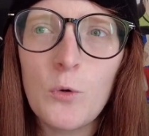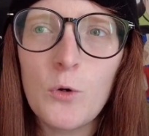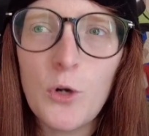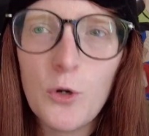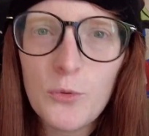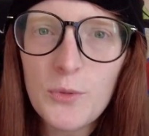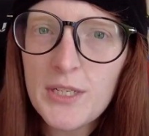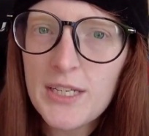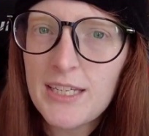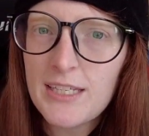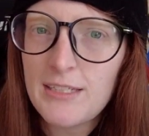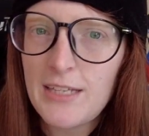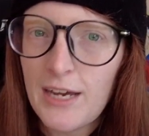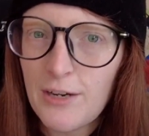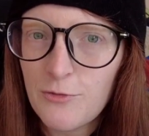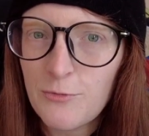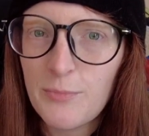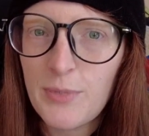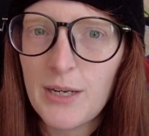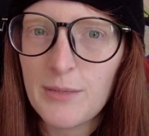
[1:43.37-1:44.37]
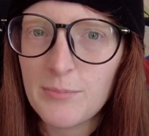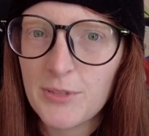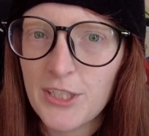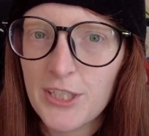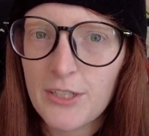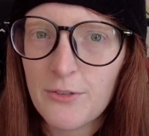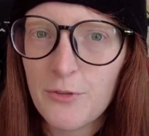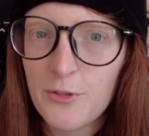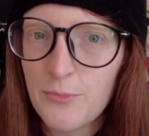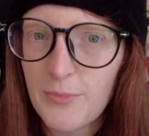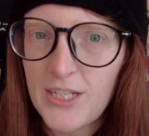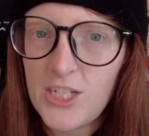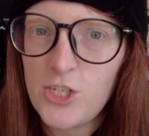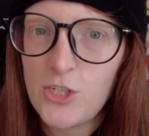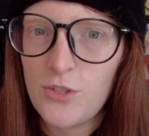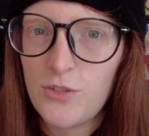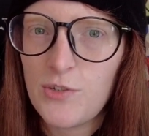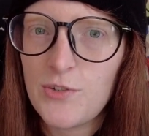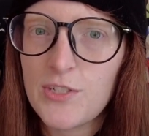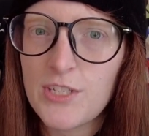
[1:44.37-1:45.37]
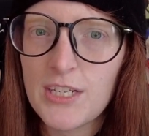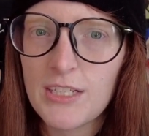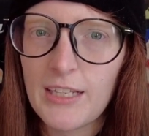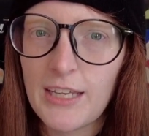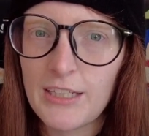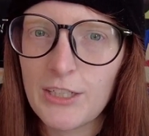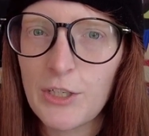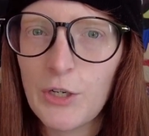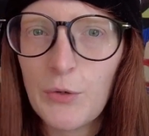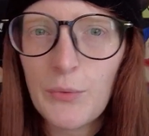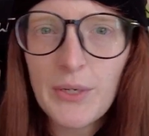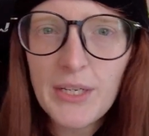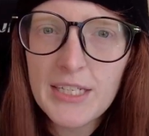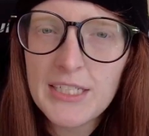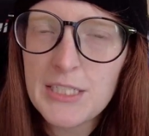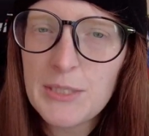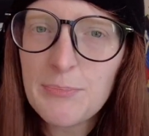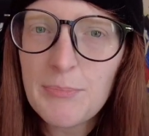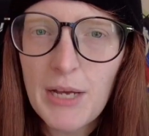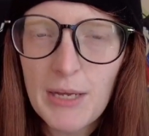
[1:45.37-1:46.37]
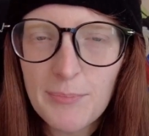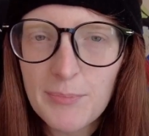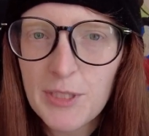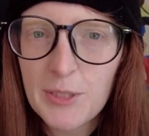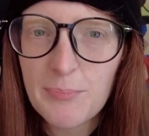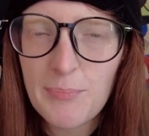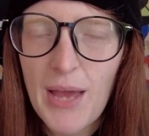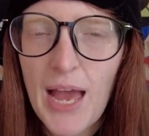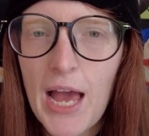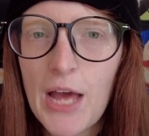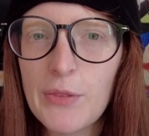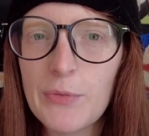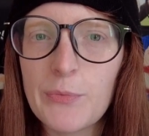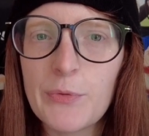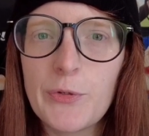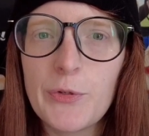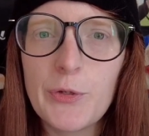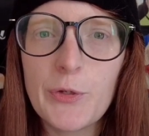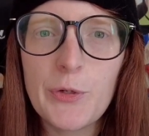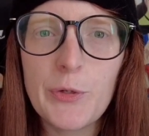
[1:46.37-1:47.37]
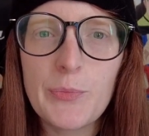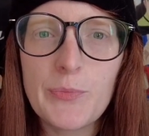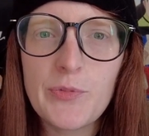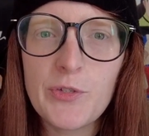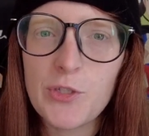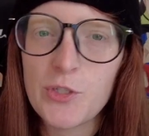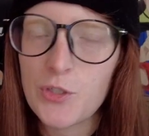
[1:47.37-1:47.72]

going out in public with my shoes and like going into public bathrooms,